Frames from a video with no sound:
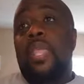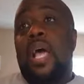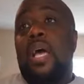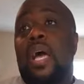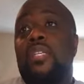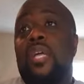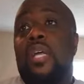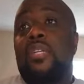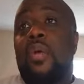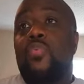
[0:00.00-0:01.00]
I
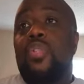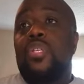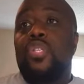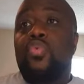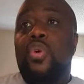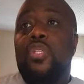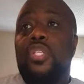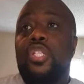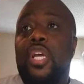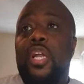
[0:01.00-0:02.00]
really just wanted to
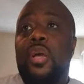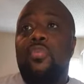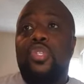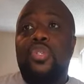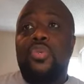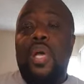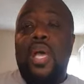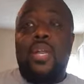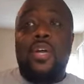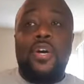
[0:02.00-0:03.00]
share that with you
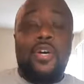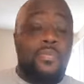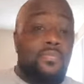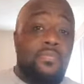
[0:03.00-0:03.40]
and